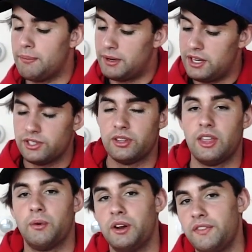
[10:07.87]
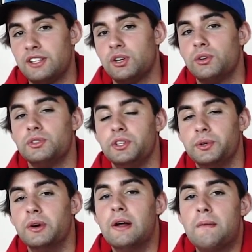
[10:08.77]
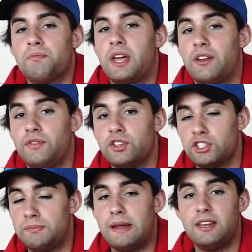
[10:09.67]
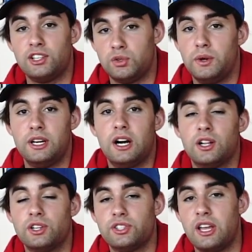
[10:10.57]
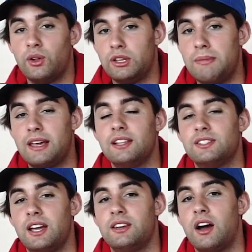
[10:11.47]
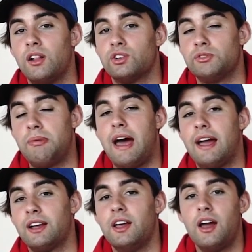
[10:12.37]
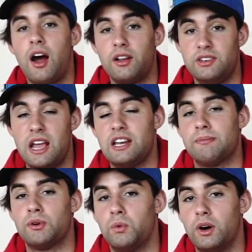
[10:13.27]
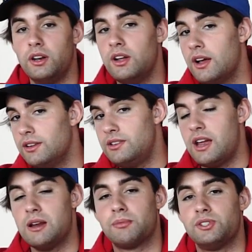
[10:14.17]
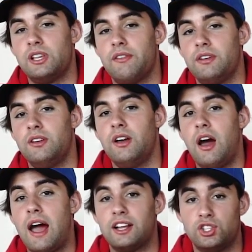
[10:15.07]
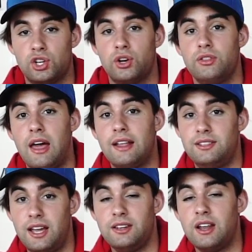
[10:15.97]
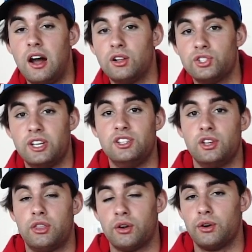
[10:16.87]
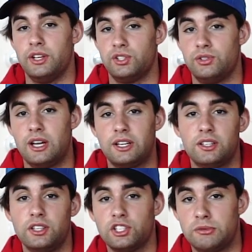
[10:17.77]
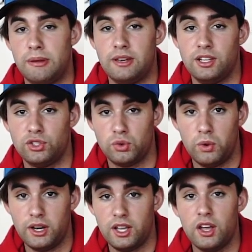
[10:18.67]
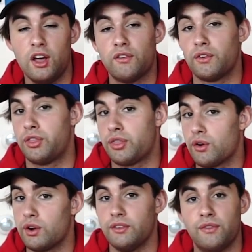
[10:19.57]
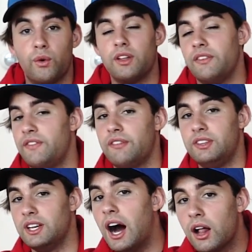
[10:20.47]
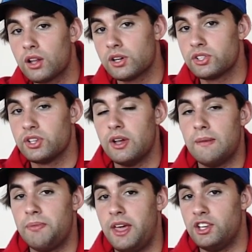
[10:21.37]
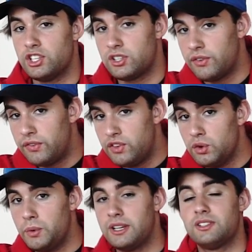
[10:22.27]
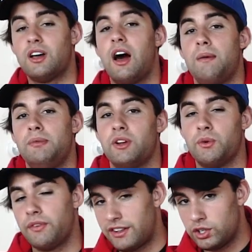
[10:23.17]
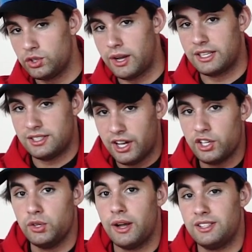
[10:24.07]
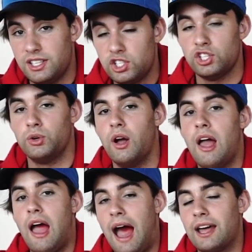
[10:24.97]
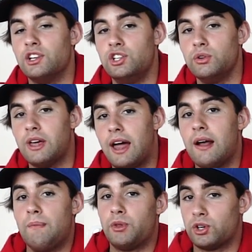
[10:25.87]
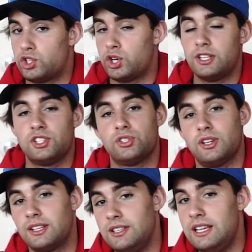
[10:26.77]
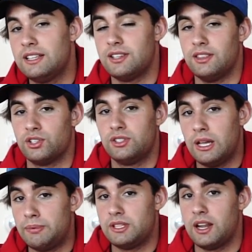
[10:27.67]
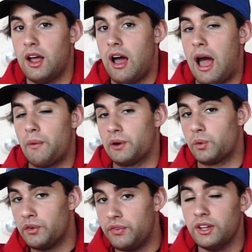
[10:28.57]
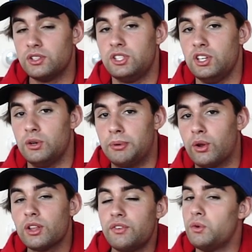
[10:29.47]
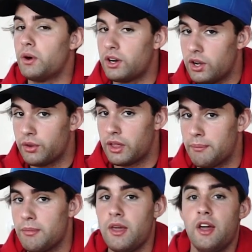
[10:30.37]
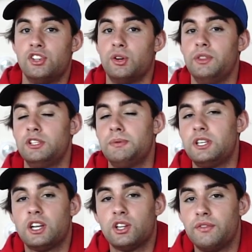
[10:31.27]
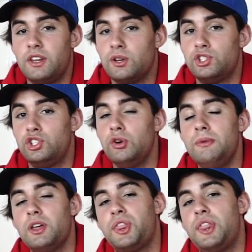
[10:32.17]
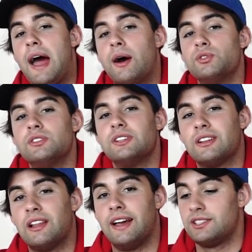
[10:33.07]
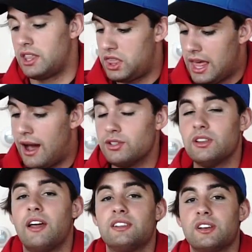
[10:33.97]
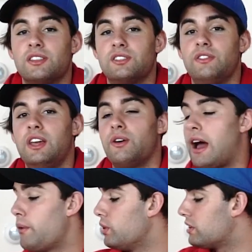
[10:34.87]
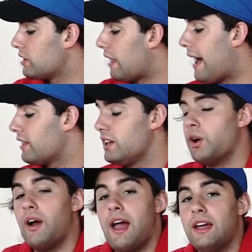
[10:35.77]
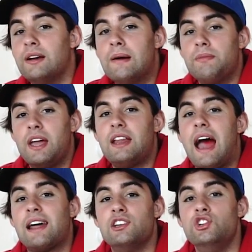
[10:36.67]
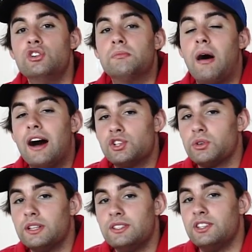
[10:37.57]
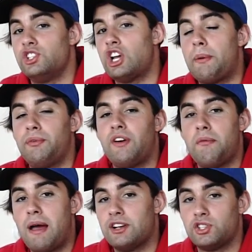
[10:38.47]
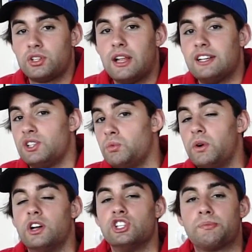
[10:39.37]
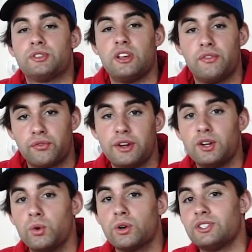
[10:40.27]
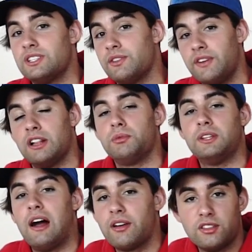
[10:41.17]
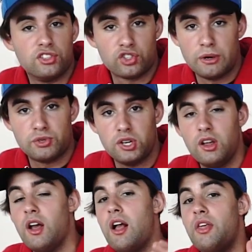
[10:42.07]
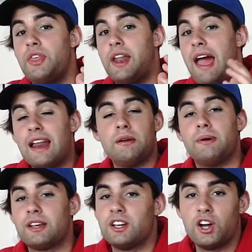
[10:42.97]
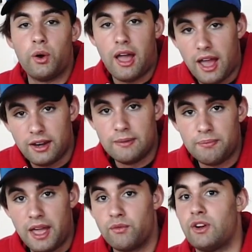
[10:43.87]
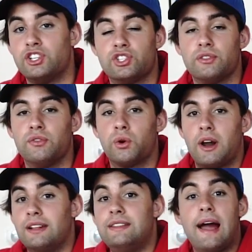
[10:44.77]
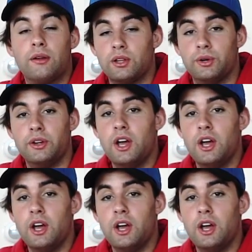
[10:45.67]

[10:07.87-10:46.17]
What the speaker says: But here's the thing. What if I told you that if you're spending $20 and only making $10 back on day number 1, day number 7, I can turn that $10 into $30. So technically, you're spending $20 for $30, $40, $50 in just a few weeks time period. What if I told you I could tell you and teach you how to do that? There are tricks, there's techniques, and there's tips that I want to reveal to you, but only if you want to know them. So in this particular video, shoot me 1,000 likes. 1,000 likes on this video, and I will gladly go ahead and add a new module into the Shopify Masterclass, the 100% free course that's available down in the description that anybody can go ahead and register for and download.